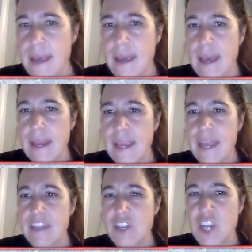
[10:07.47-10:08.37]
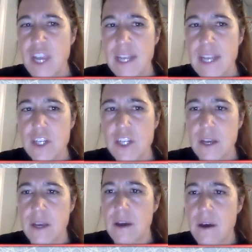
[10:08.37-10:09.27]
and get the change
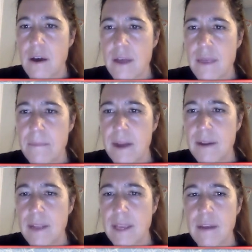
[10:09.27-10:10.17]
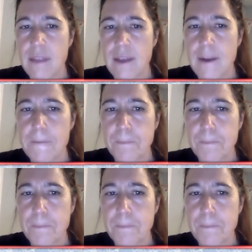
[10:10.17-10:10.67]
on the penalty kill there.